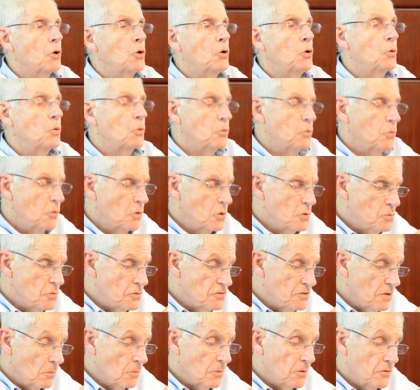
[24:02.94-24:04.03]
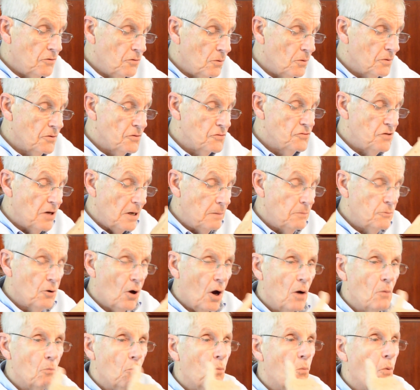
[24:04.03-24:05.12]
You could do this with someone too. At the same
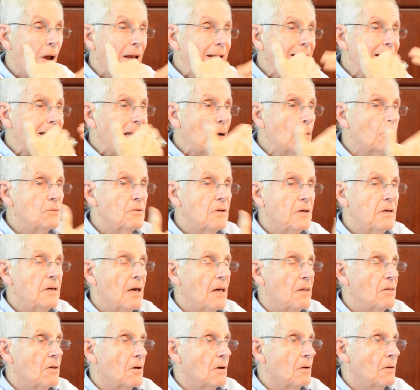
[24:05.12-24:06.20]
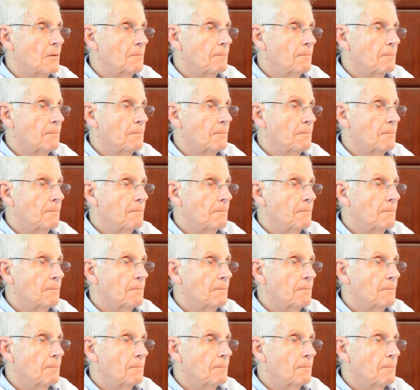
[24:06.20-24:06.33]
time, write it out together.